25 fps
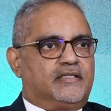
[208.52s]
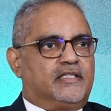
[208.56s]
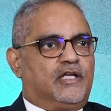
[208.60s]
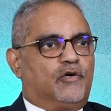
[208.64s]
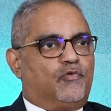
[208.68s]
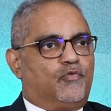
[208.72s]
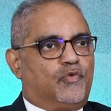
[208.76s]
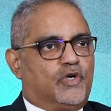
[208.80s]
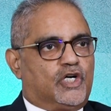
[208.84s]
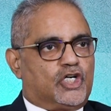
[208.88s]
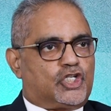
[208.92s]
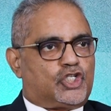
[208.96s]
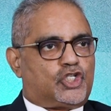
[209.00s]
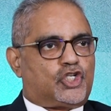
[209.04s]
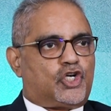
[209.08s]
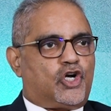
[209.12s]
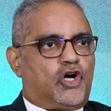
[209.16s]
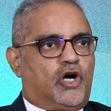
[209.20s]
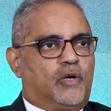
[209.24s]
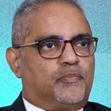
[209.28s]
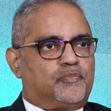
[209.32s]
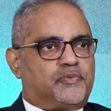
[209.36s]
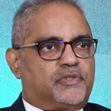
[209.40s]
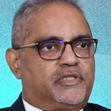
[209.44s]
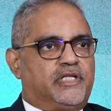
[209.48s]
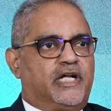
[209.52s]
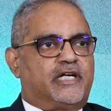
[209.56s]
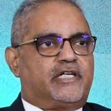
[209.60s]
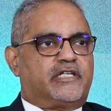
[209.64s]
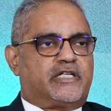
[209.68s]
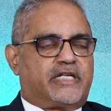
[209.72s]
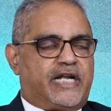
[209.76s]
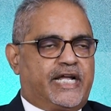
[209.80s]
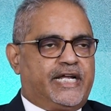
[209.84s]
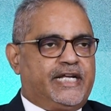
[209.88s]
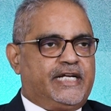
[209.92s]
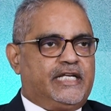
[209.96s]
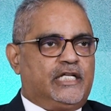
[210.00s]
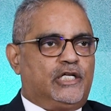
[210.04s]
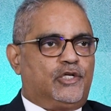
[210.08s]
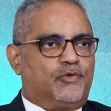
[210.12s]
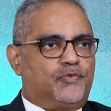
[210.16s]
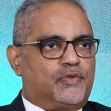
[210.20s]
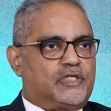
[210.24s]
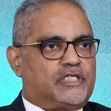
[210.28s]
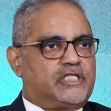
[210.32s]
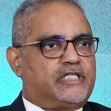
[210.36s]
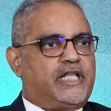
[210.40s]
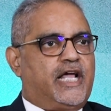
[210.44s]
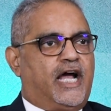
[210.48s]
the workshops, the training
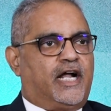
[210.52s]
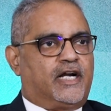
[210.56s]
which they